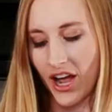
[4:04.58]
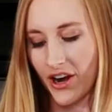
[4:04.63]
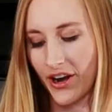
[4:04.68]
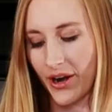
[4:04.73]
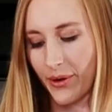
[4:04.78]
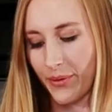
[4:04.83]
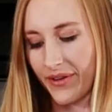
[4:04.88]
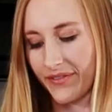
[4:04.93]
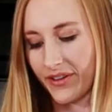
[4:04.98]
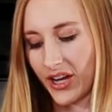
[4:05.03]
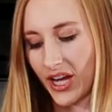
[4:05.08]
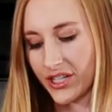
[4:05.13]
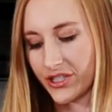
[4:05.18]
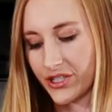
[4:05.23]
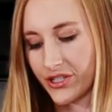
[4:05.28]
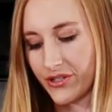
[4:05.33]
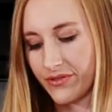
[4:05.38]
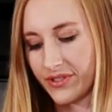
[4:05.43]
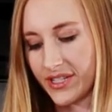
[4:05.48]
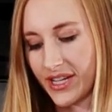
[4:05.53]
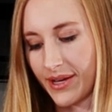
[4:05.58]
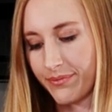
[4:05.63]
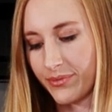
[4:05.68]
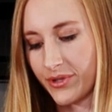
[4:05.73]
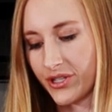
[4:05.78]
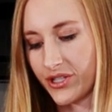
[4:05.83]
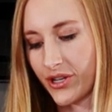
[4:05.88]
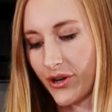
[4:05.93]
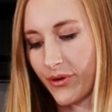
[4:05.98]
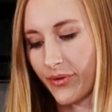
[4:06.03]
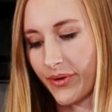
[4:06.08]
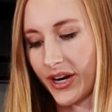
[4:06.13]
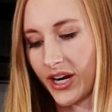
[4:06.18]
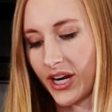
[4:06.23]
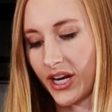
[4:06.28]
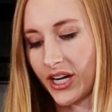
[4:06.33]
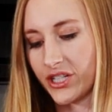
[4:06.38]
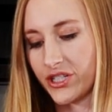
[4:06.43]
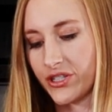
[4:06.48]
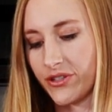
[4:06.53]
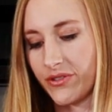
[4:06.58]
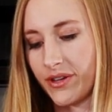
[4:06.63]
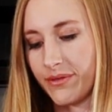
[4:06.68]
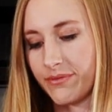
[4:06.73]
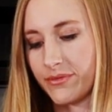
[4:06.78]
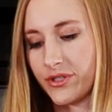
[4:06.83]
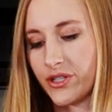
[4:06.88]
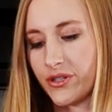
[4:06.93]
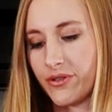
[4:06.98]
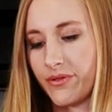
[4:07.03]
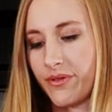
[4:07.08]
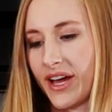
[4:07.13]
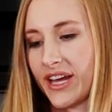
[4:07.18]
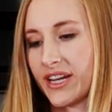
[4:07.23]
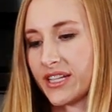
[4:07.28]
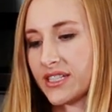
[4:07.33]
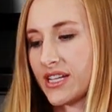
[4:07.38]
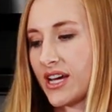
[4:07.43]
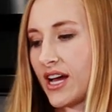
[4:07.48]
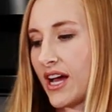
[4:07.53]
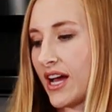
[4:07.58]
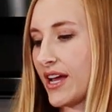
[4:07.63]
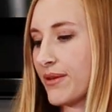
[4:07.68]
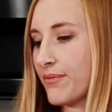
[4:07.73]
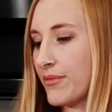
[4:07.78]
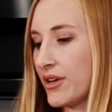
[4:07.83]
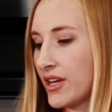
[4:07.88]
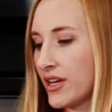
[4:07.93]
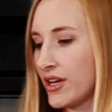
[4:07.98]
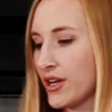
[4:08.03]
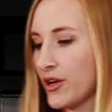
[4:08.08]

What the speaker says: All right, we've got 2 dipped, so we're gonna do them 2 at a time.